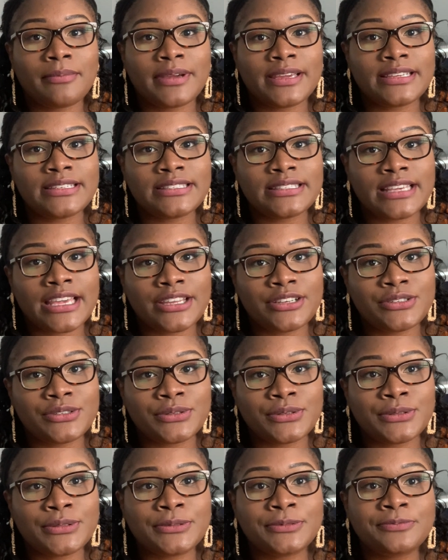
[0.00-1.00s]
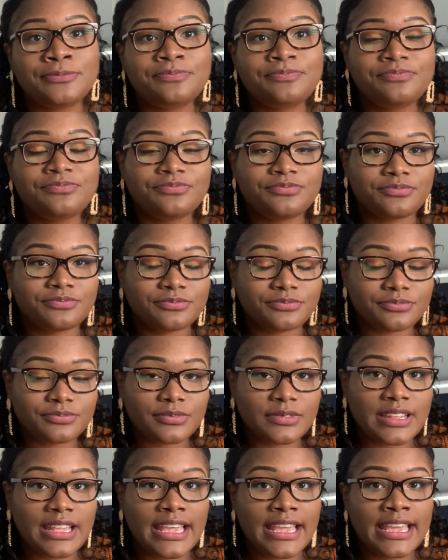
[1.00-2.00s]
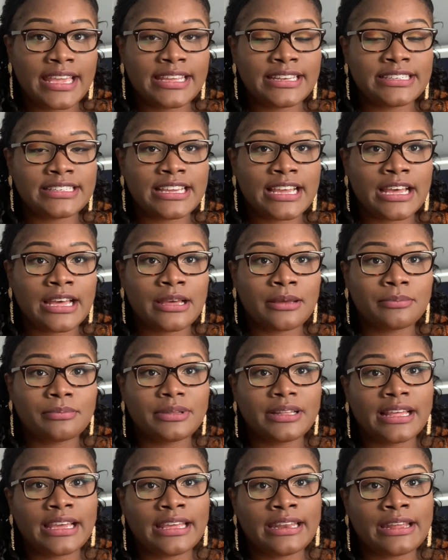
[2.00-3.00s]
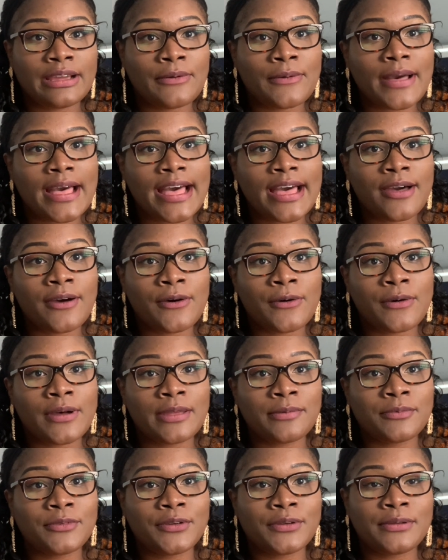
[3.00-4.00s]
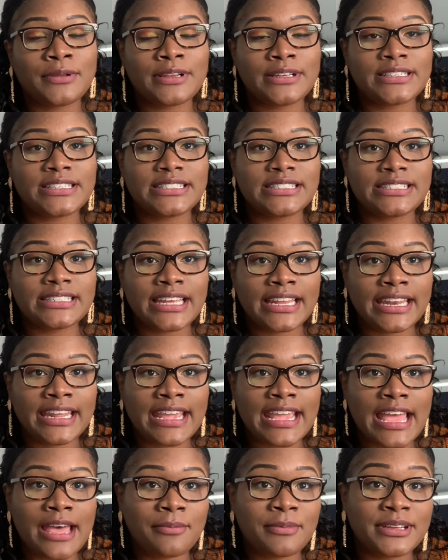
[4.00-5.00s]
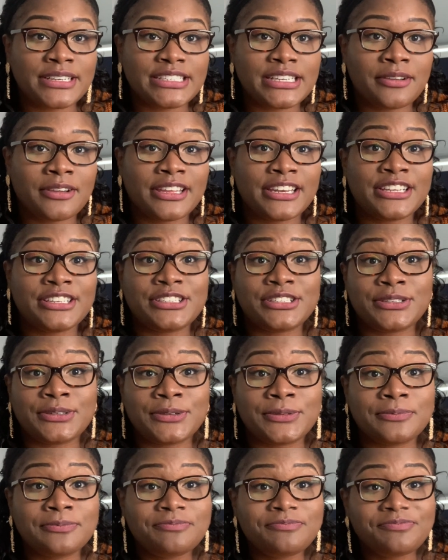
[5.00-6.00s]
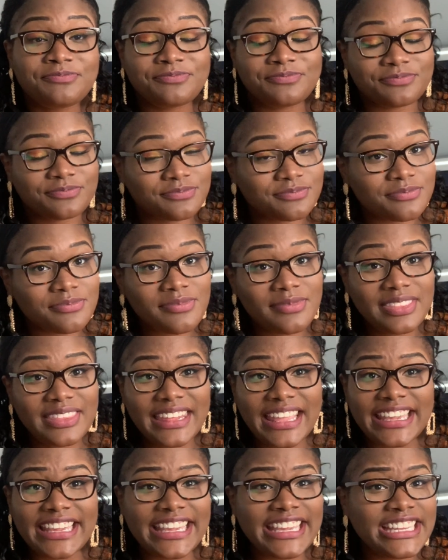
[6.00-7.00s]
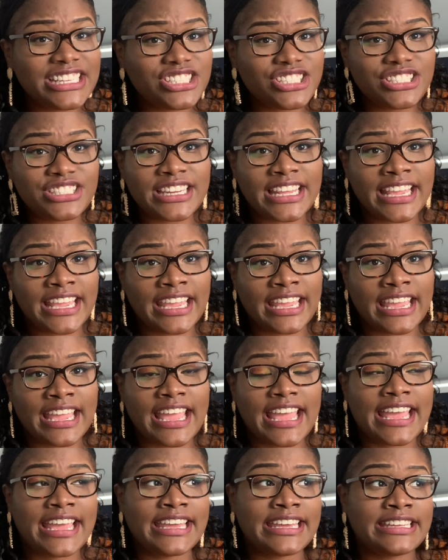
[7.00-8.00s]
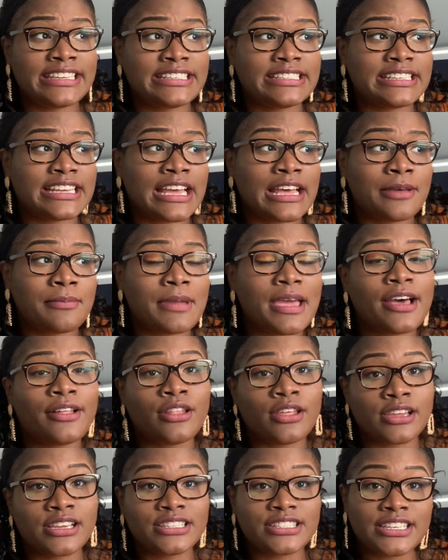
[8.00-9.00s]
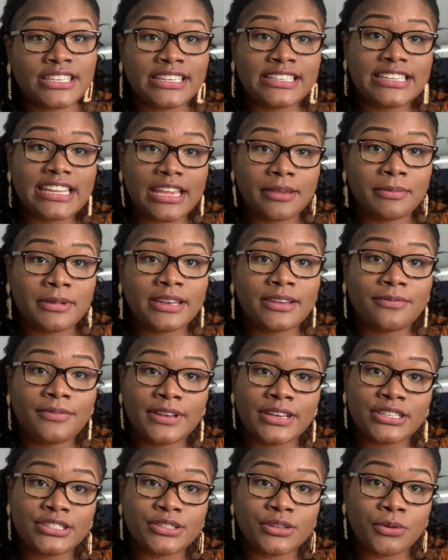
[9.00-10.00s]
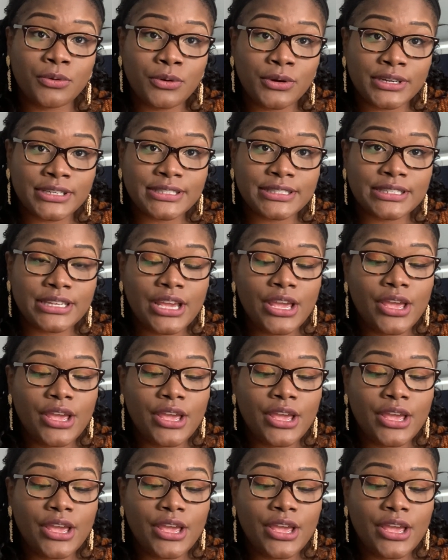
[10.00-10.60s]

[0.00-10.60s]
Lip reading: my schedule and plan out how I'm going to study, how much I'm going to do each day, and how long it's going to take me to finish the course.